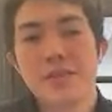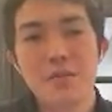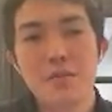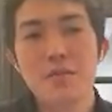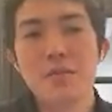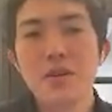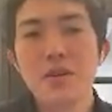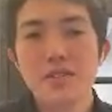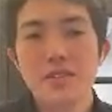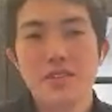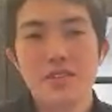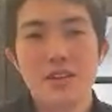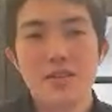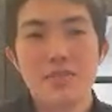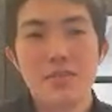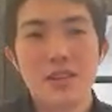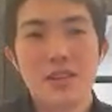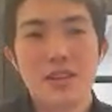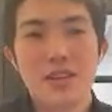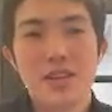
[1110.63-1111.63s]
build
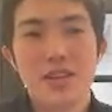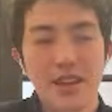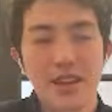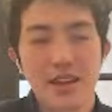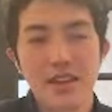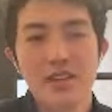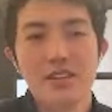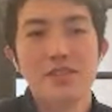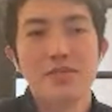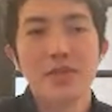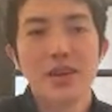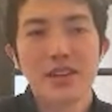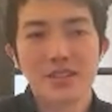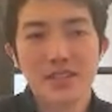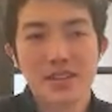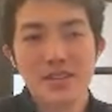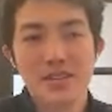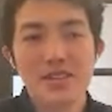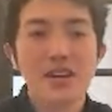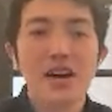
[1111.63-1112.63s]
something in a space
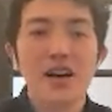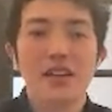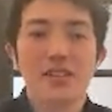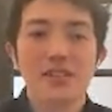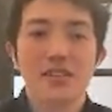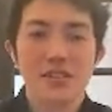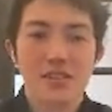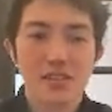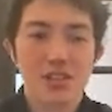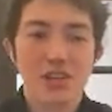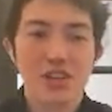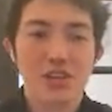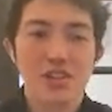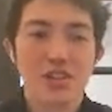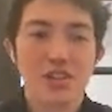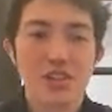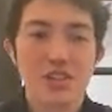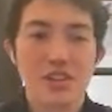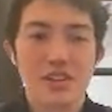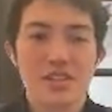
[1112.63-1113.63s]
that's constantly
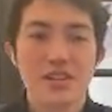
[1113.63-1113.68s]
changing?